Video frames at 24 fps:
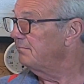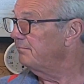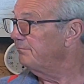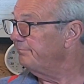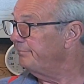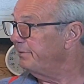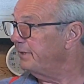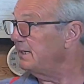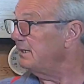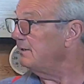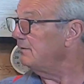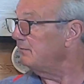
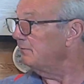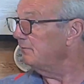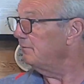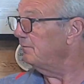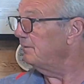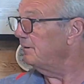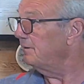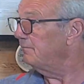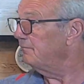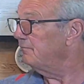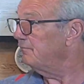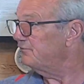be
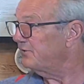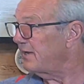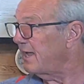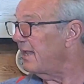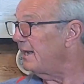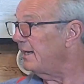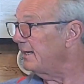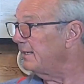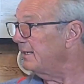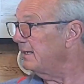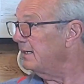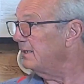
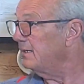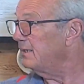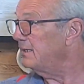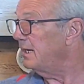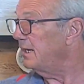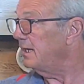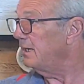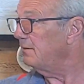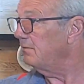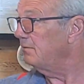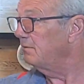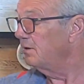Sally
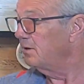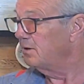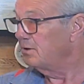again,